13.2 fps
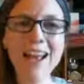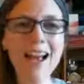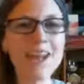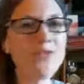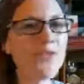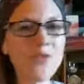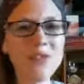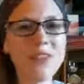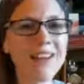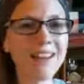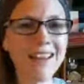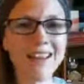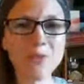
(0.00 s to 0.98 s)
and you feel
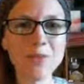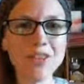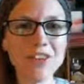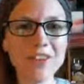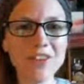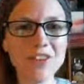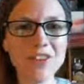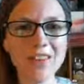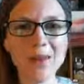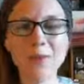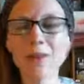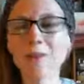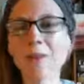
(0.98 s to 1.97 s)
inclined to reach out and share
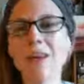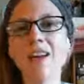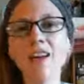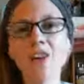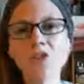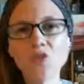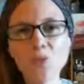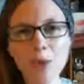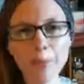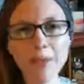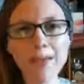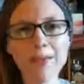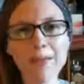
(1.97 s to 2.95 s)
that with me,
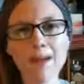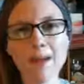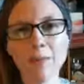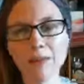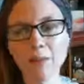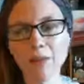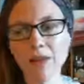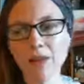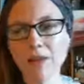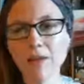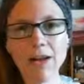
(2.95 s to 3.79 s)
drop it in the comments below.